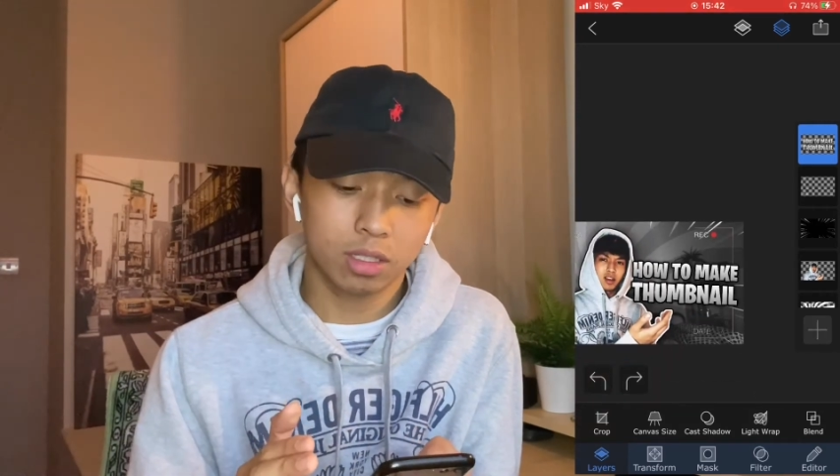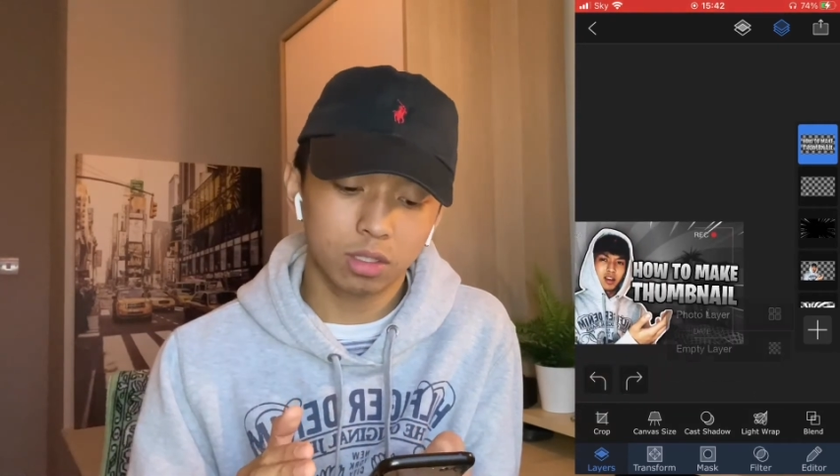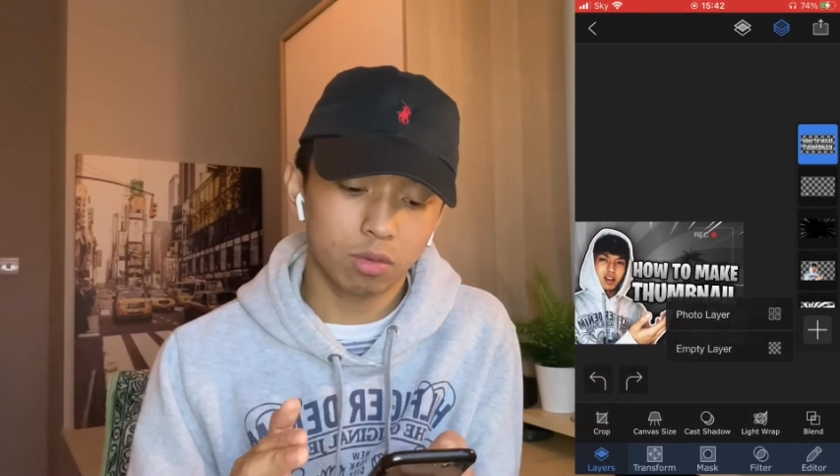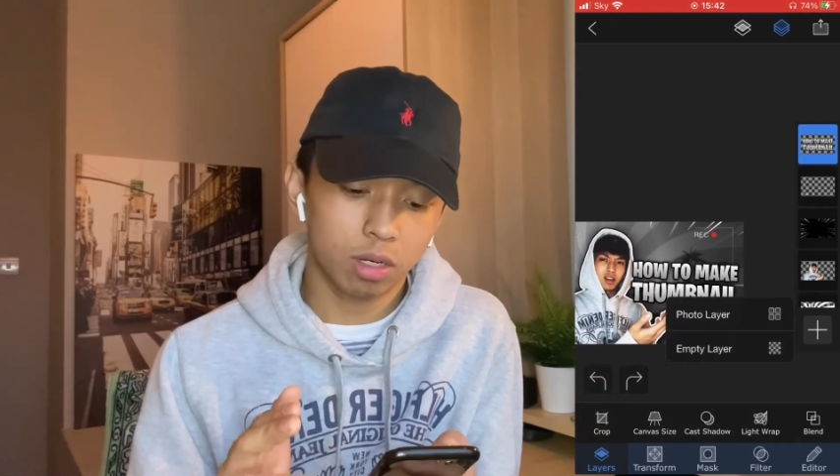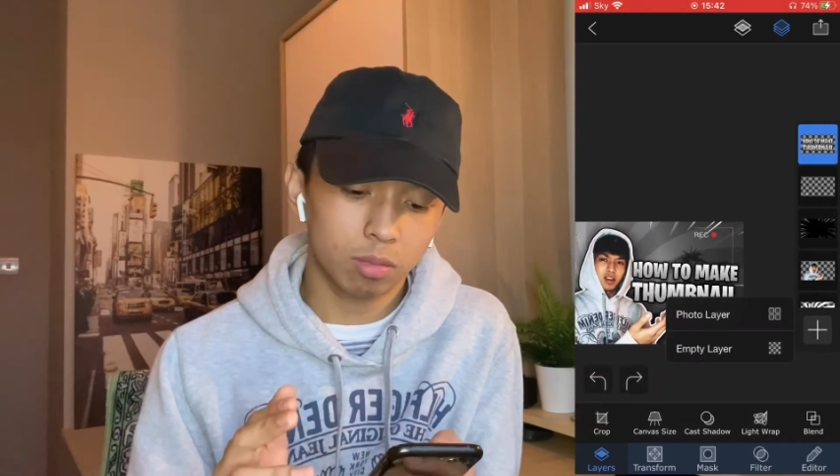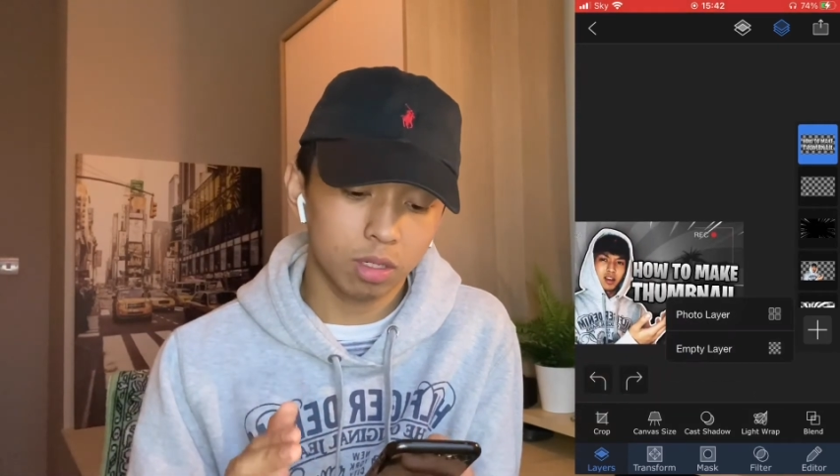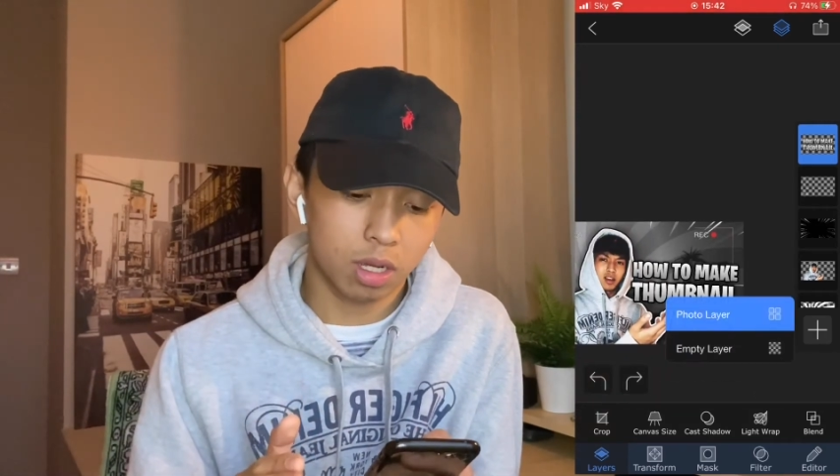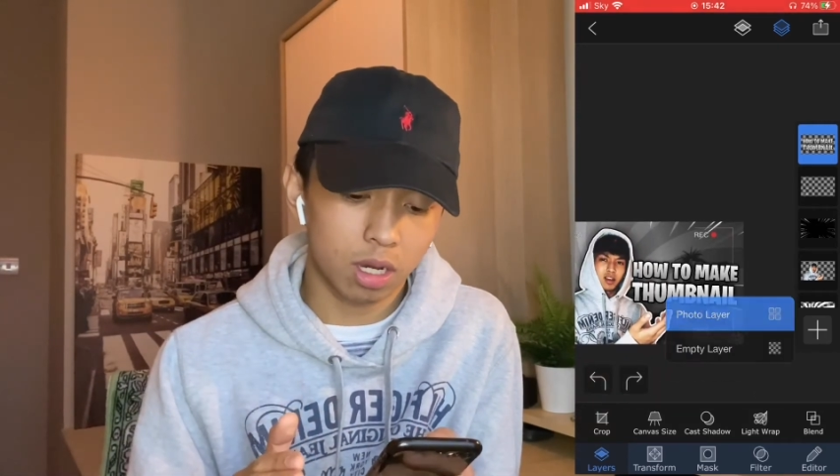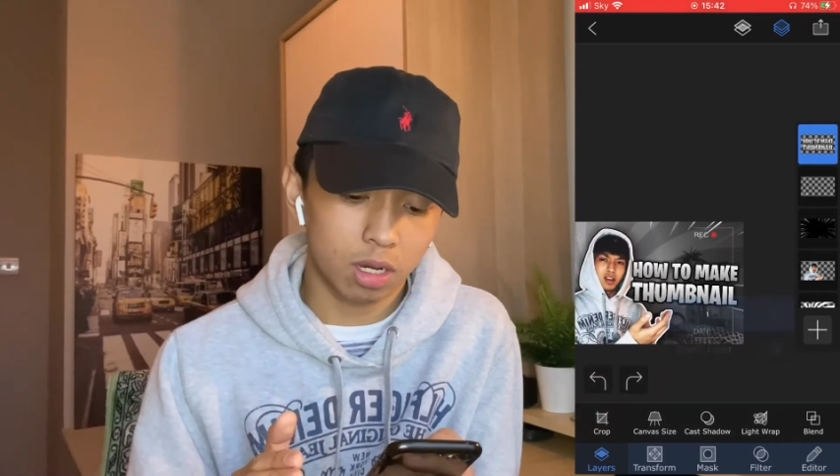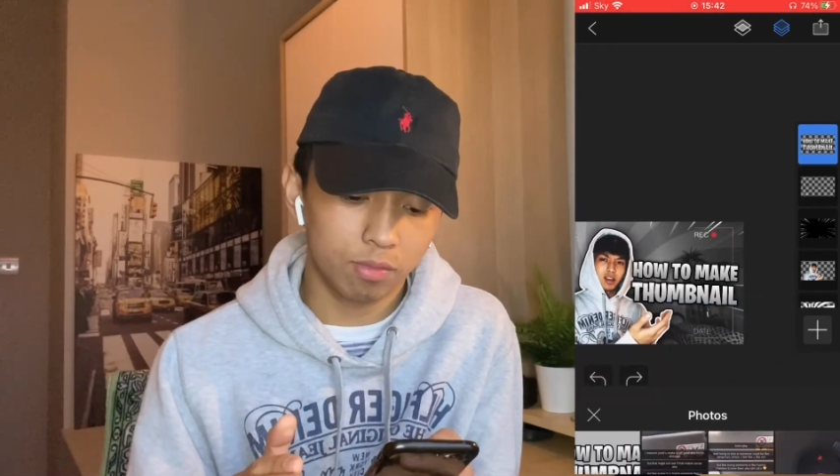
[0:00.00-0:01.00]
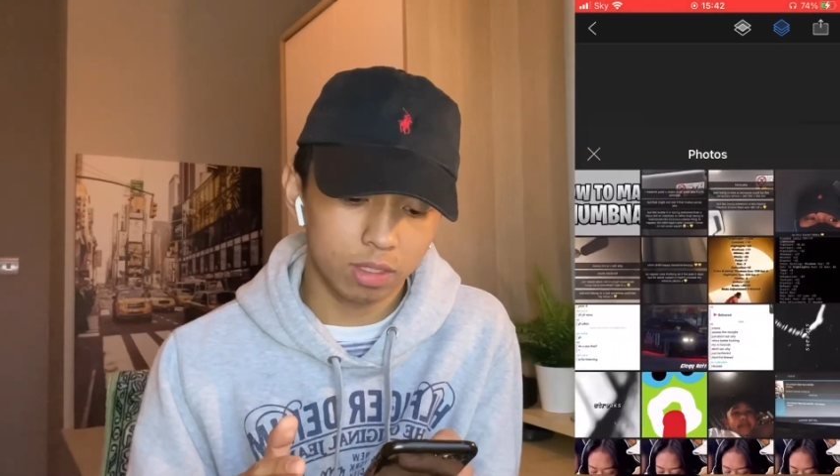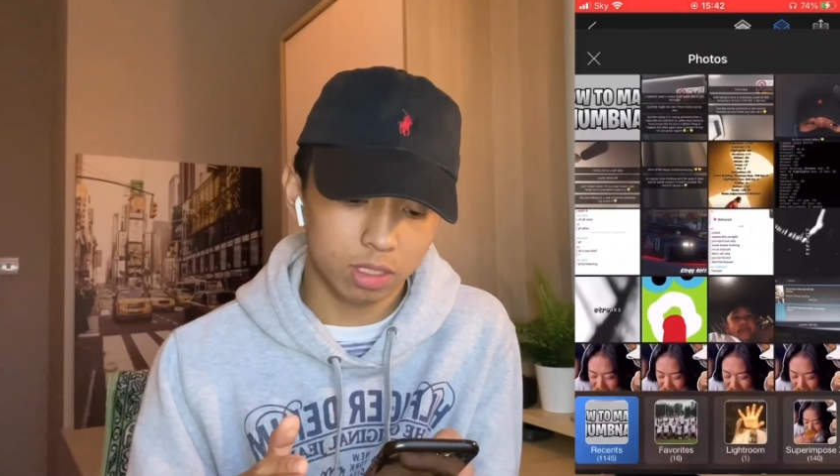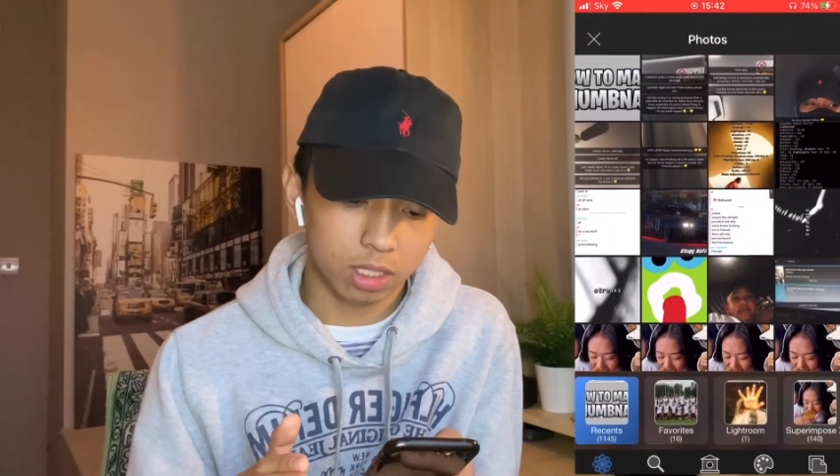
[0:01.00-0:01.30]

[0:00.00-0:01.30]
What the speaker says: So what I'm gonna have is like